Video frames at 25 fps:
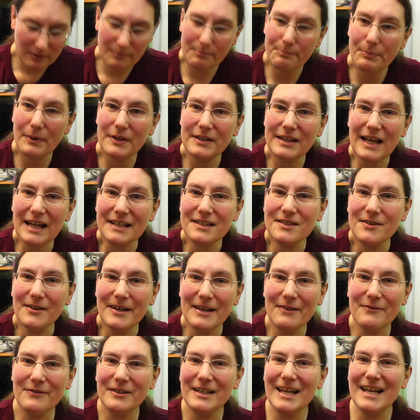But that's not
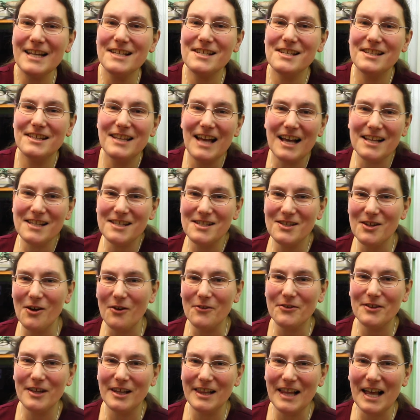even it. That's
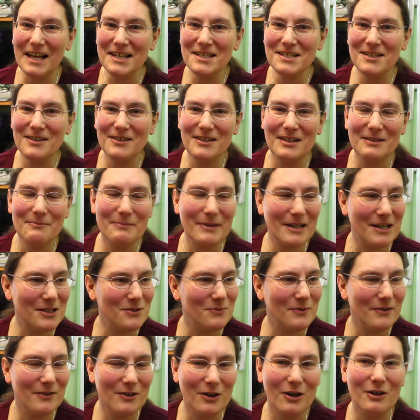not the last of it, because
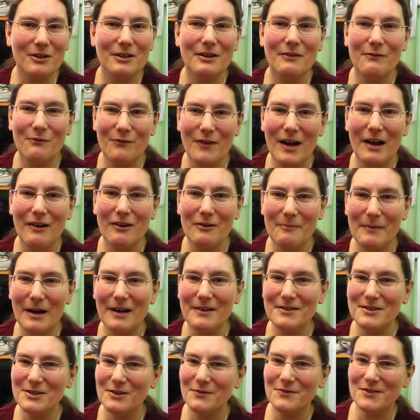we've got a fair
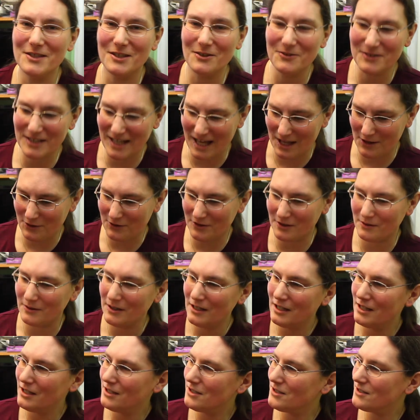amount of stuff still to get through.
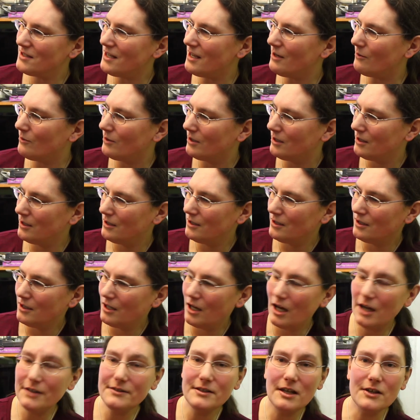So,
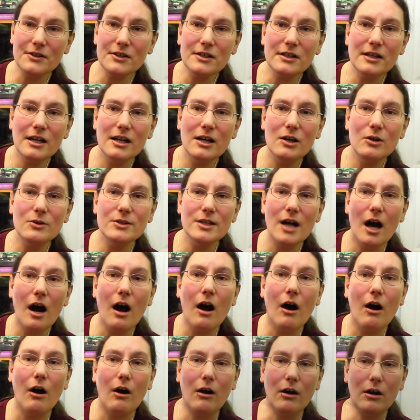another Code
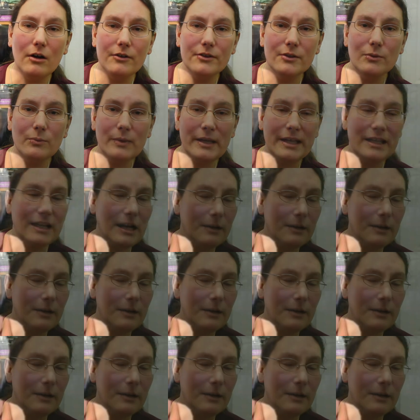R on the Wii.